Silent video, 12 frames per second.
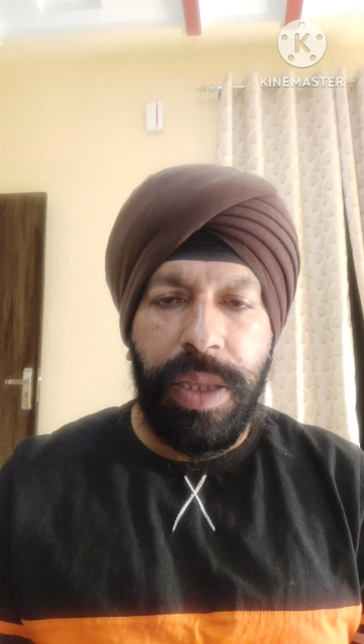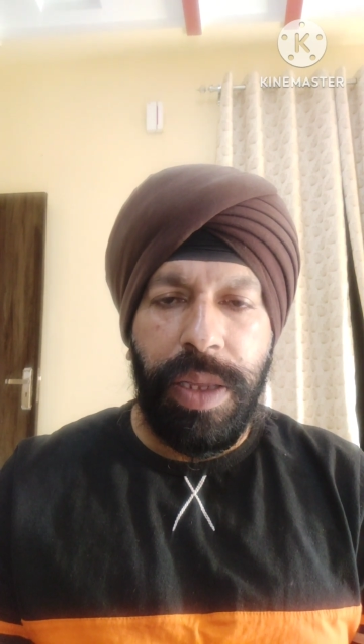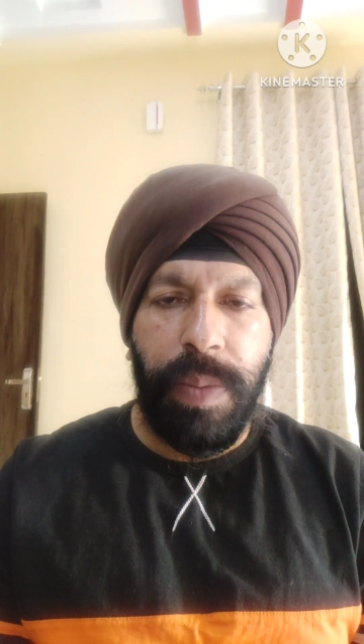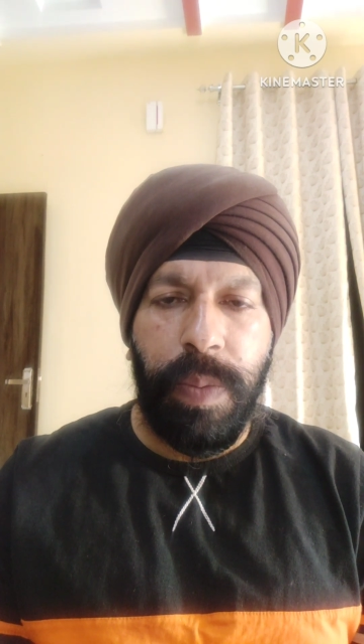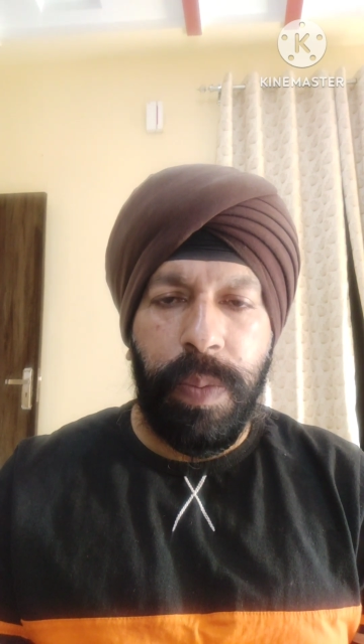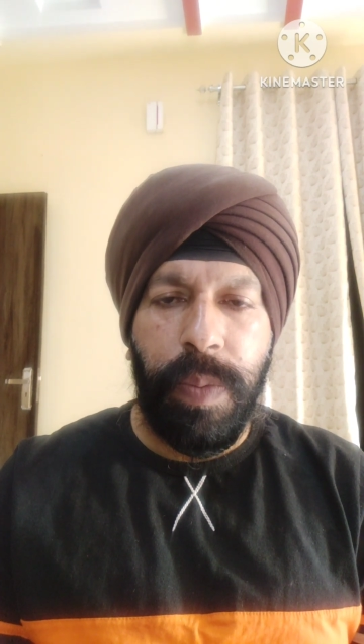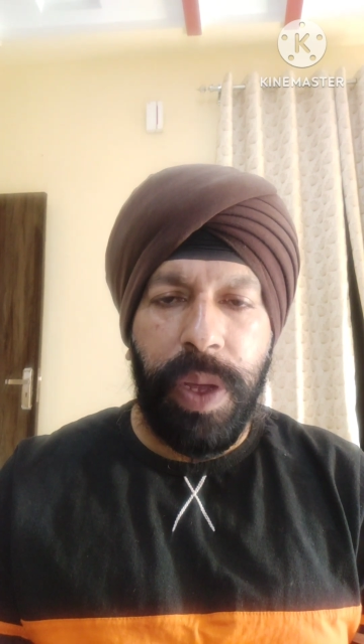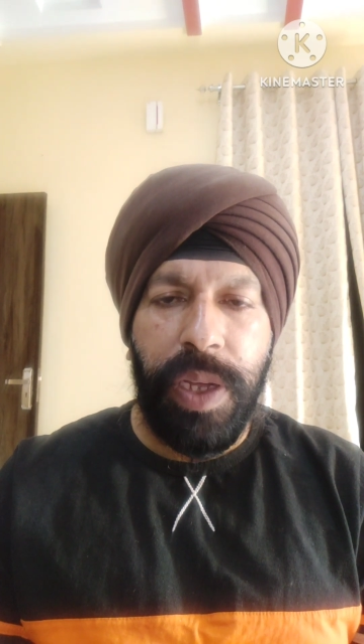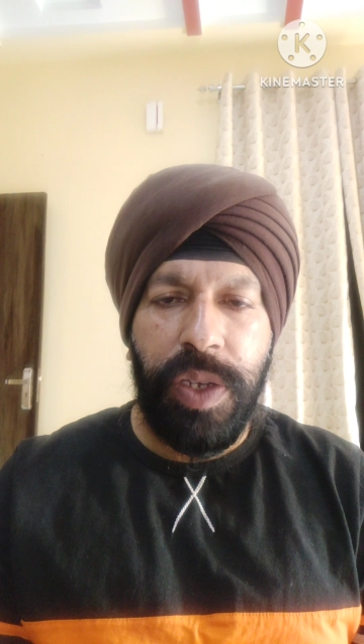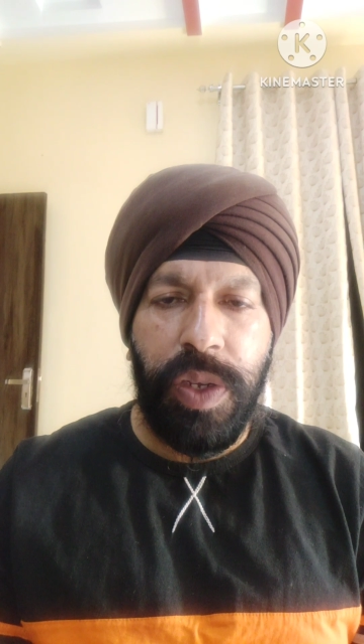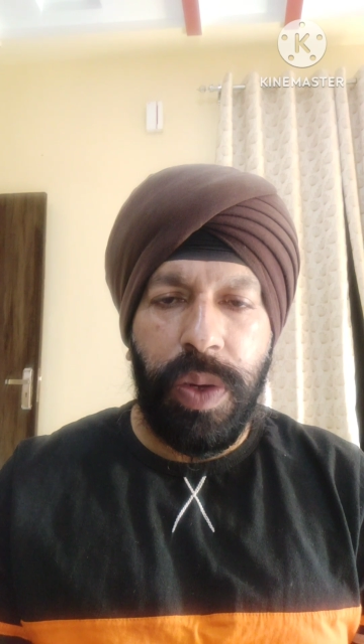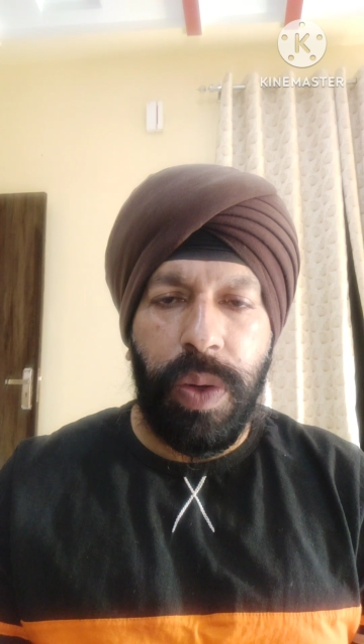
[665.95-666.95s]
the
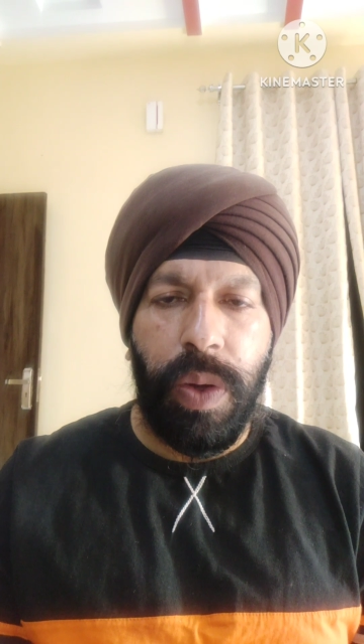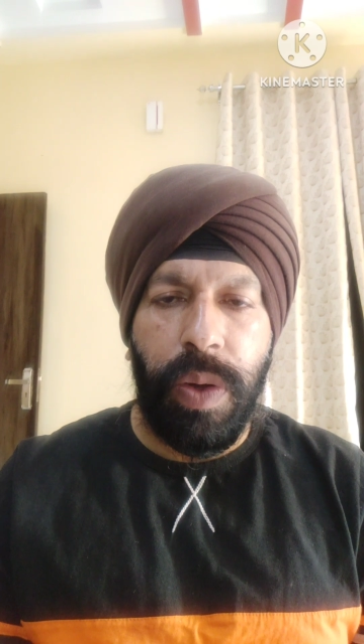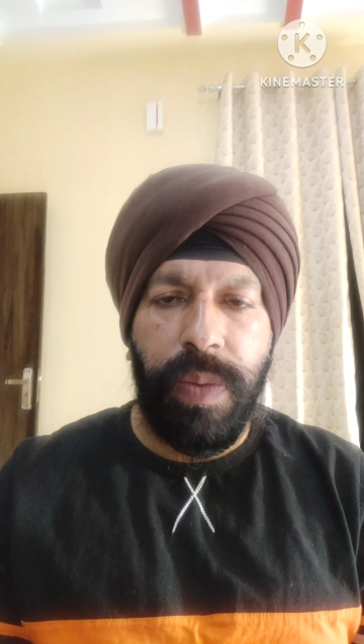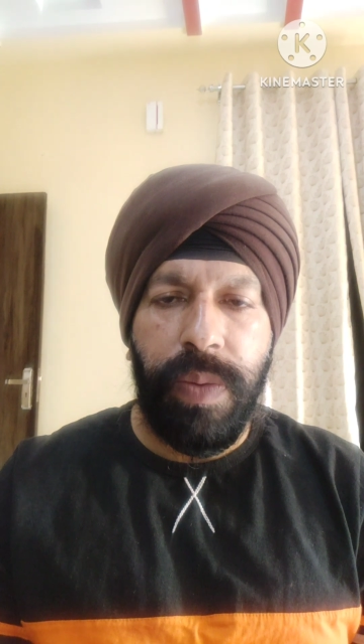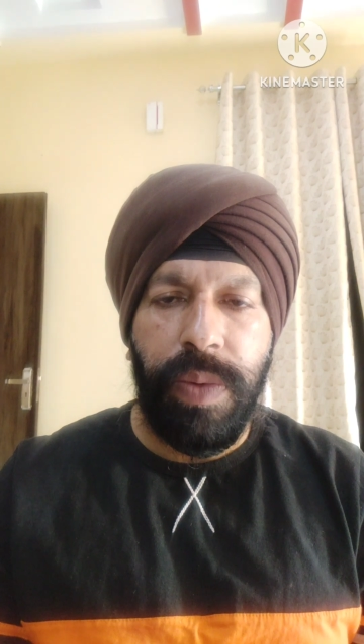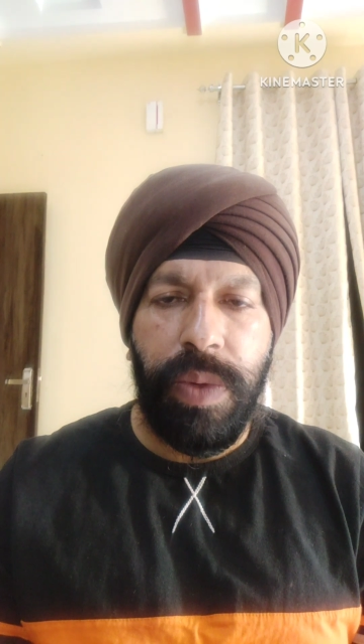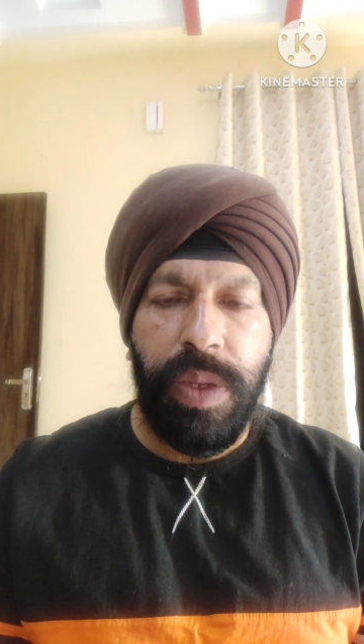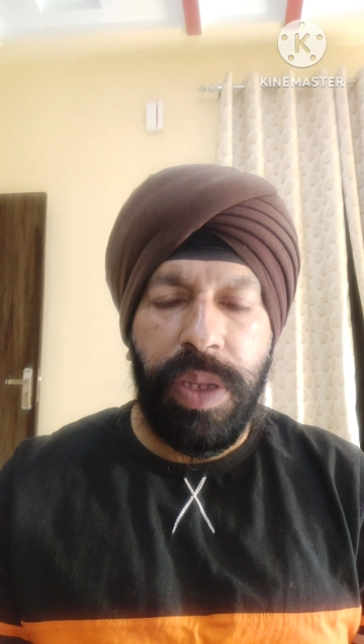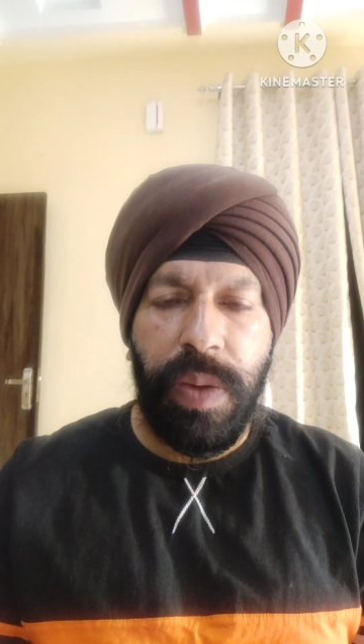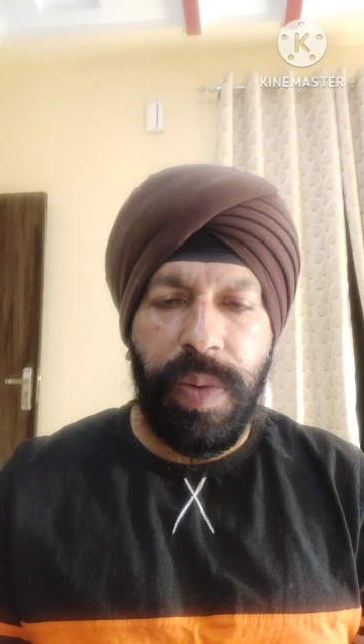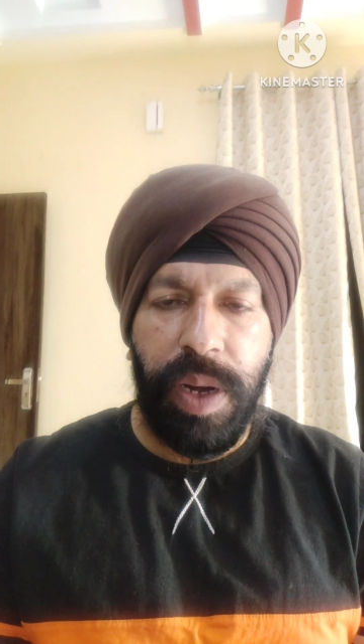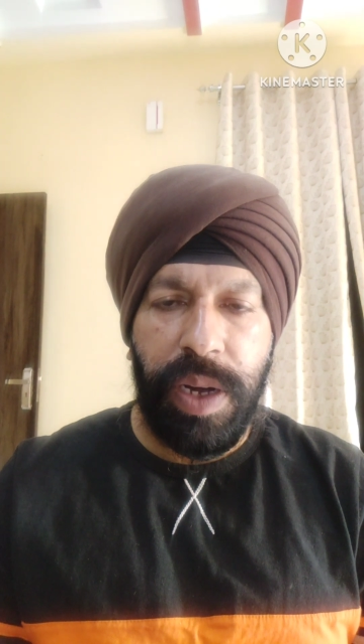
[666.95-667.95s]
best of
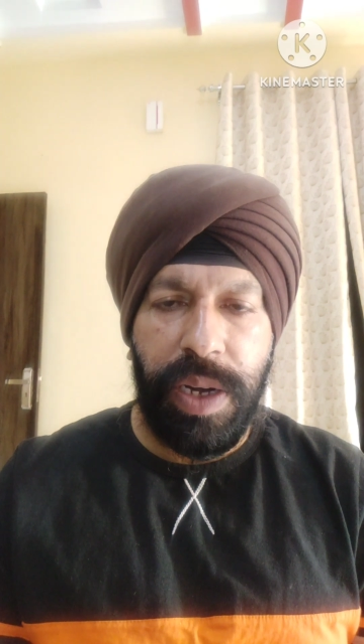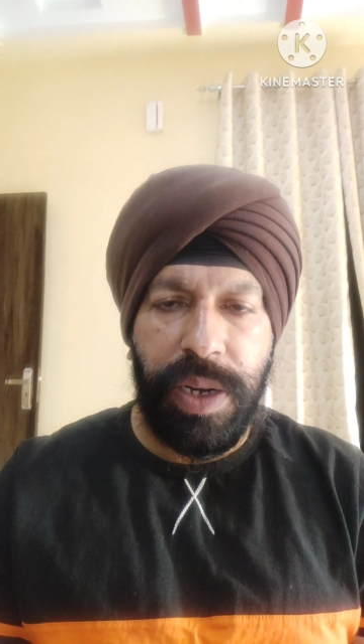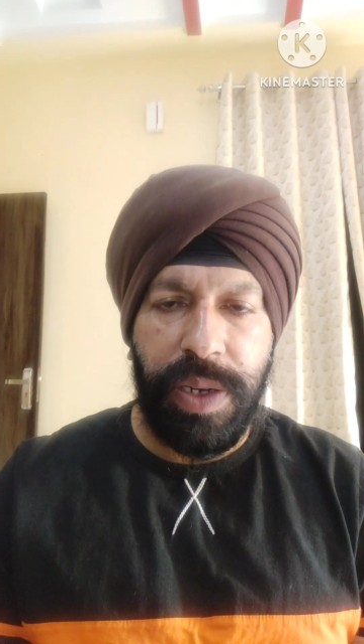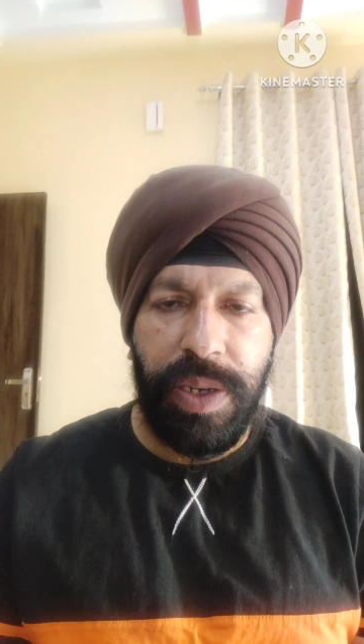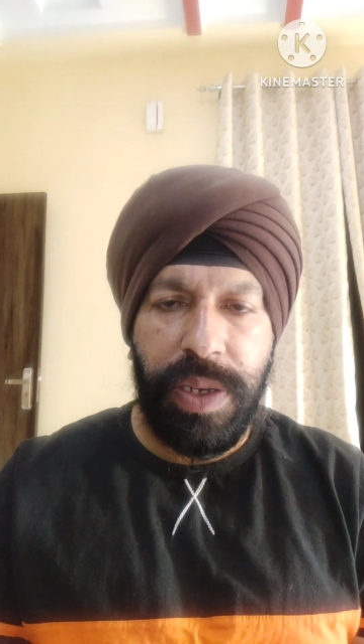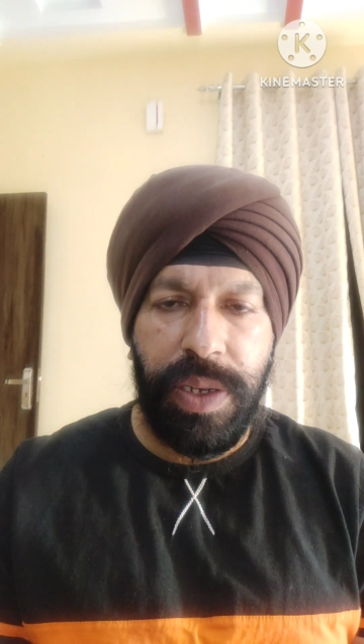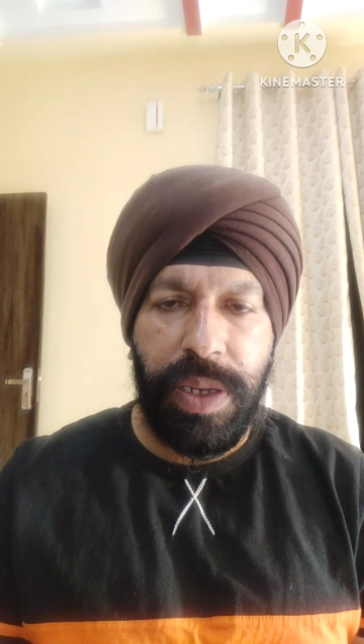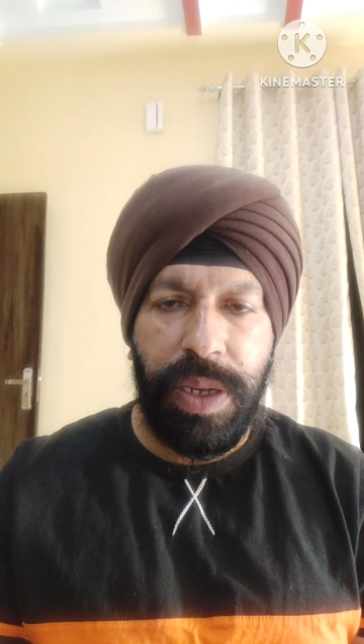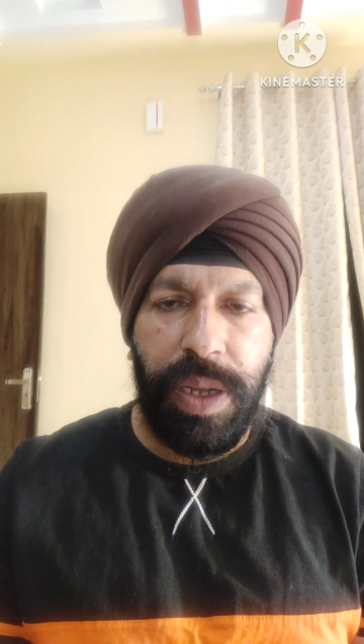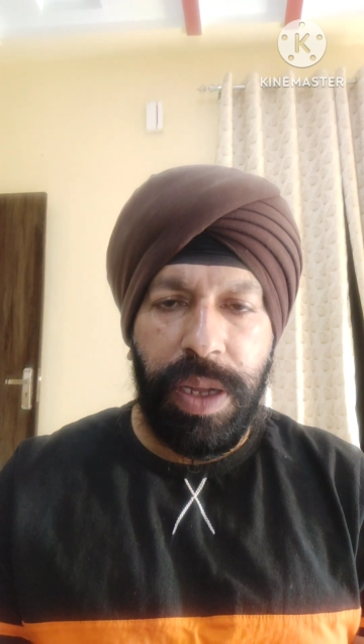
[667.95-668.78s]
the workers,